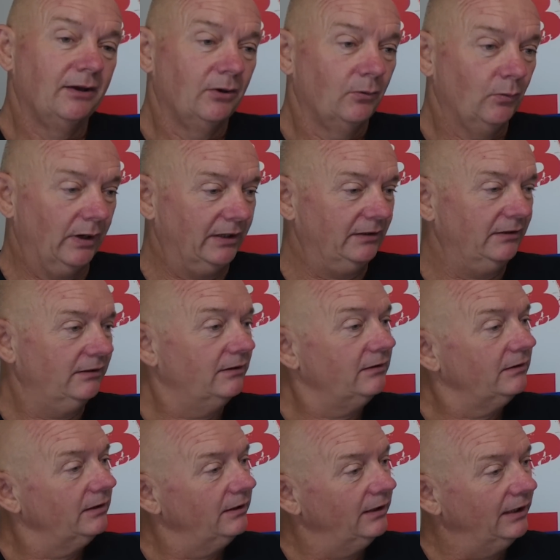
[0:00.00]
When
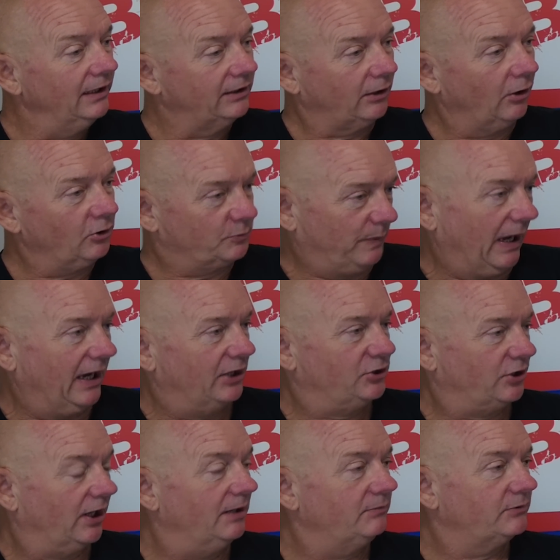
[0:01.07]
it goes
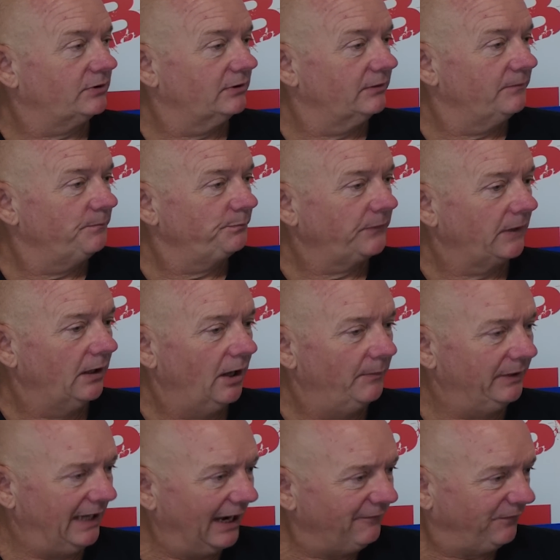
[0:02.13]
pear-shaped, I
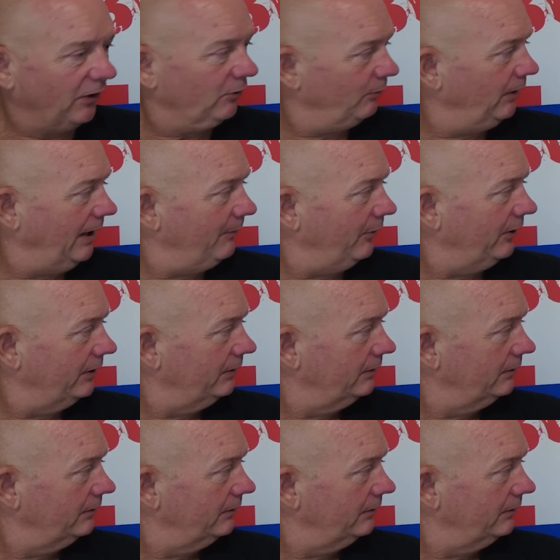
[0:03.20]
mean, how vulnerable am I?